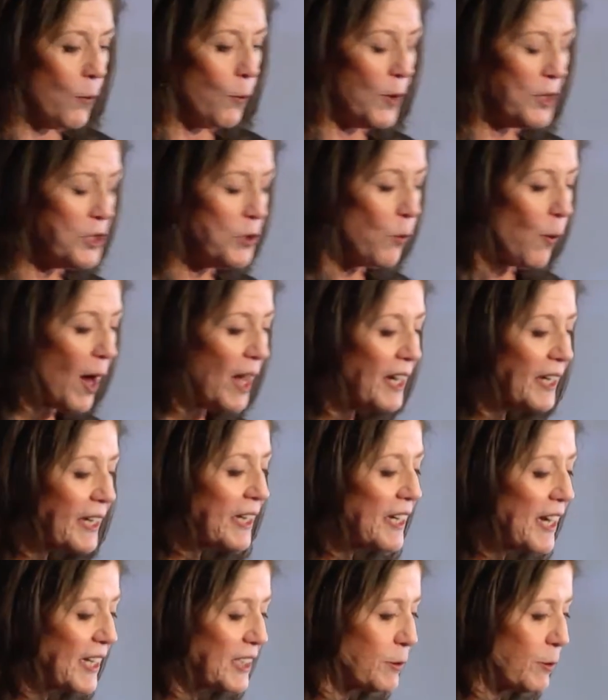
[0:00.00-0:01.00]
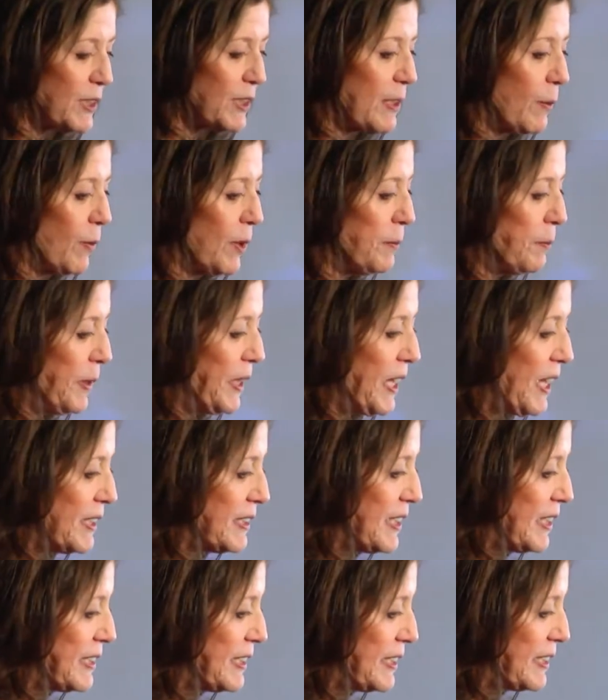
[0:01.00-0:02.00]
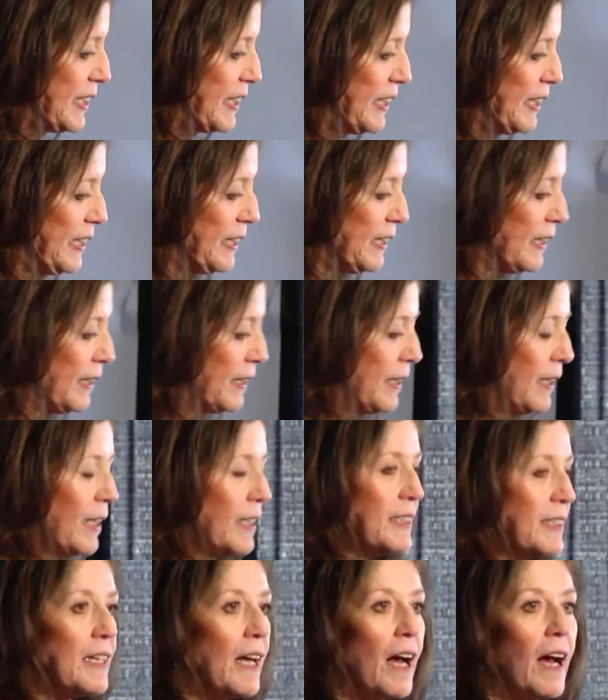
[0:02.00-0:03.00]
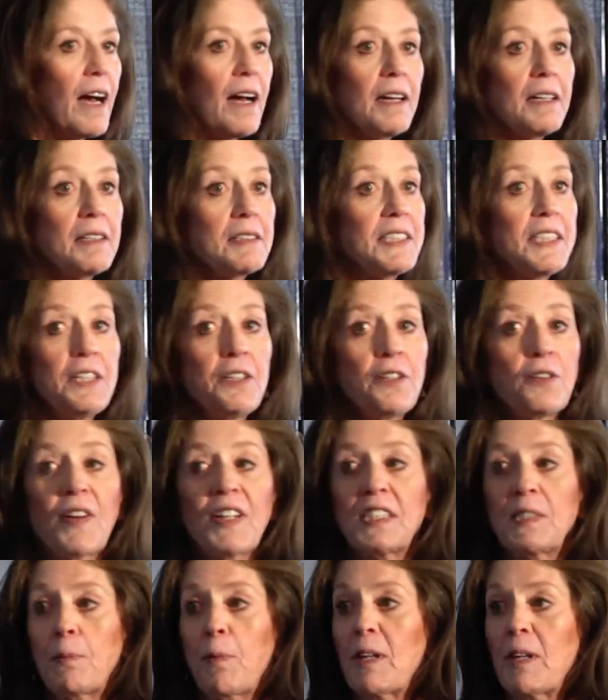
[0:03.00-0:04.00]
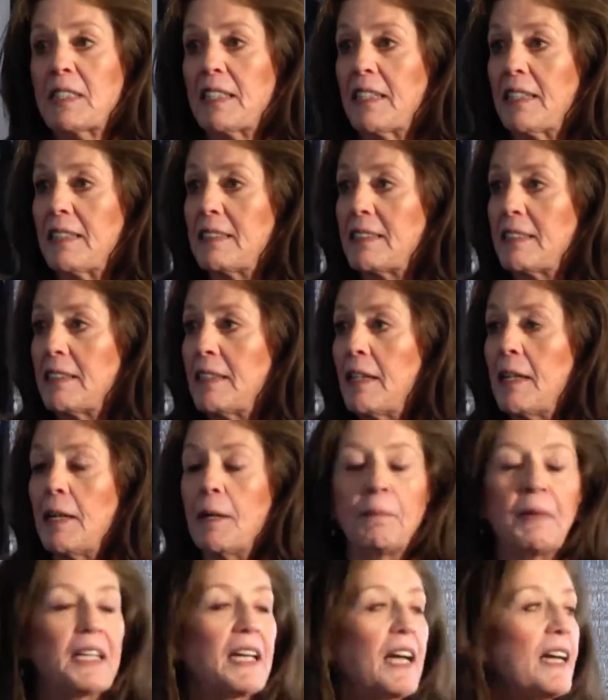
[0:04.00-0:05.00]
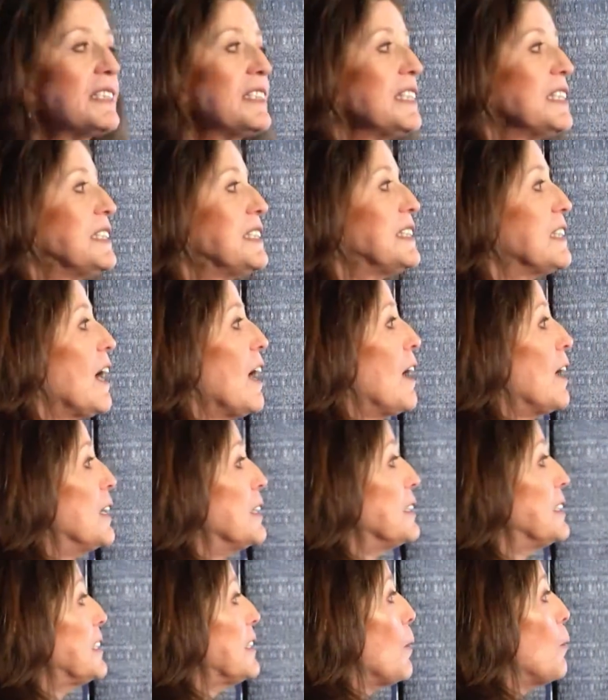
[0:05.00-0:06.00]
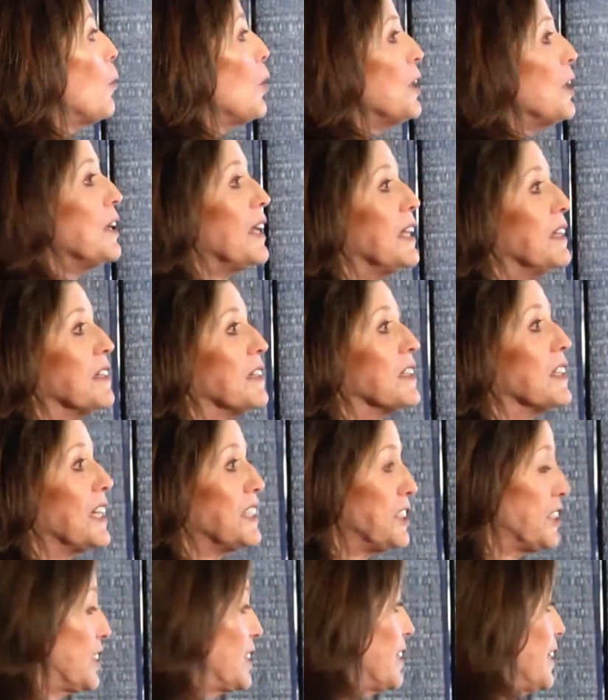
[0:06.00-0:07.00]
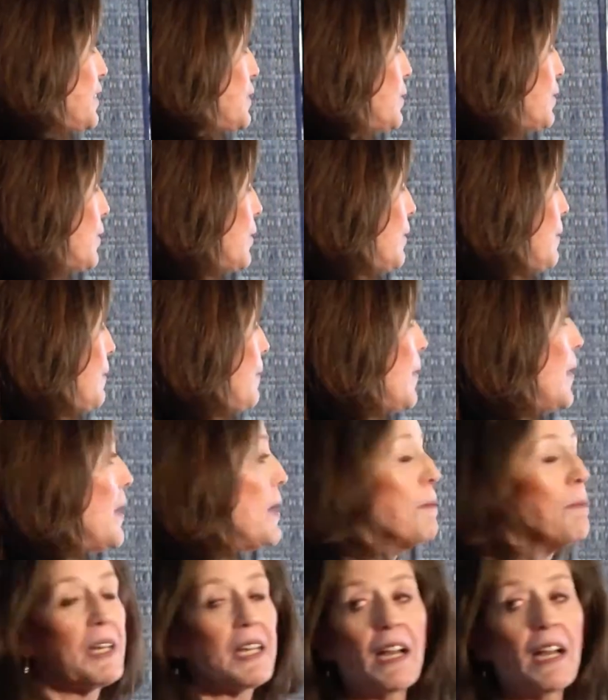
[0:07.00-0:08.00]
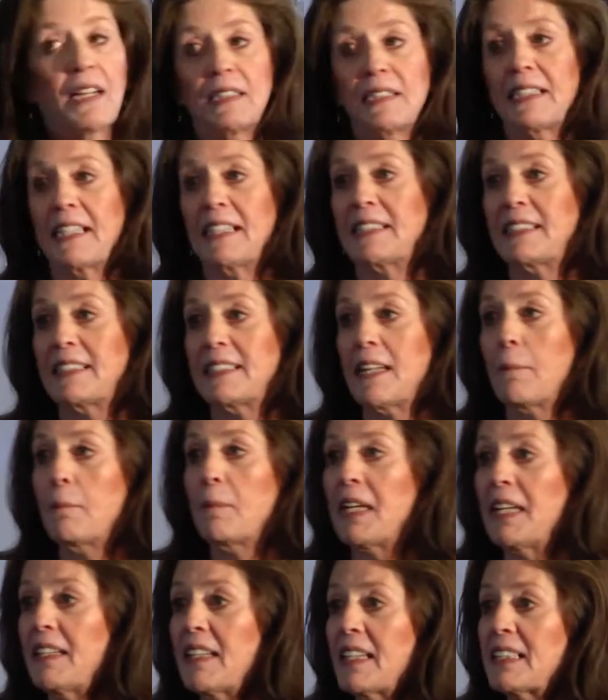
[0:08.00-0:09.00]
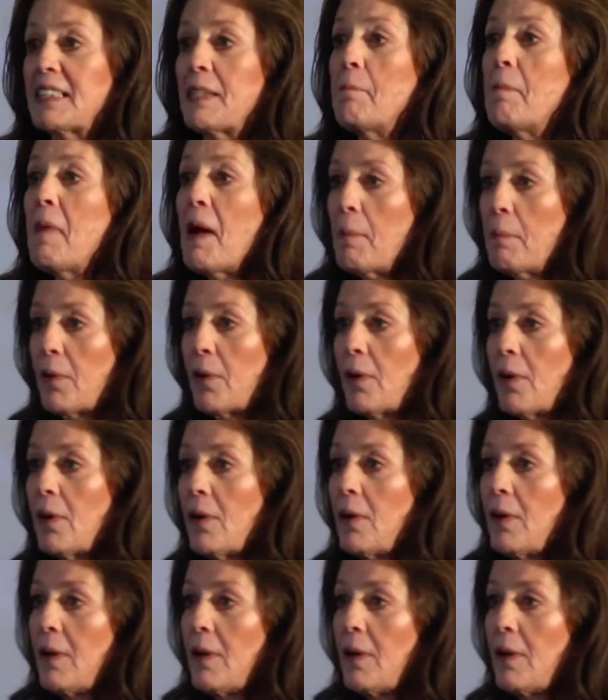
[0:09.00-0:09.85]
when you want to connect with someone, because it's the senior vice president, because it's someone in the legislature, because it's somebody that's a member